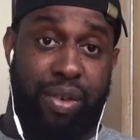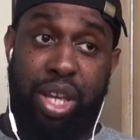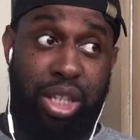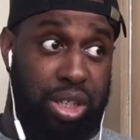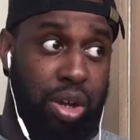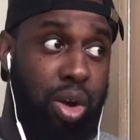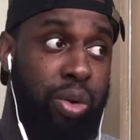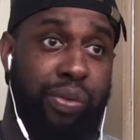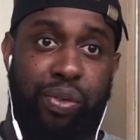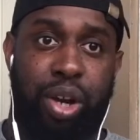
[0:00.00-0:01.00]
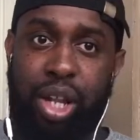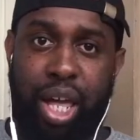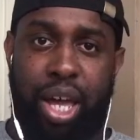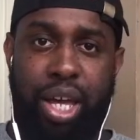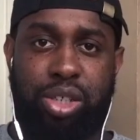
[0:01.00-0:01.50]
He's on the front
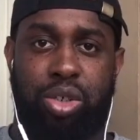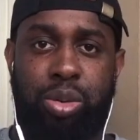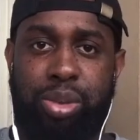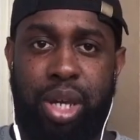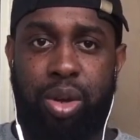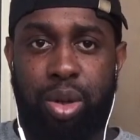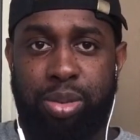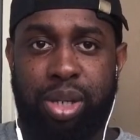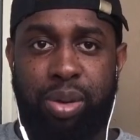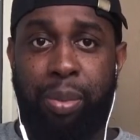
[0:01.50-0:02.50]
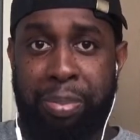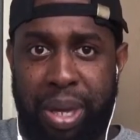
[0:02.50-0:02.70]
lines, you know what I'm saying? You know what I'm saying?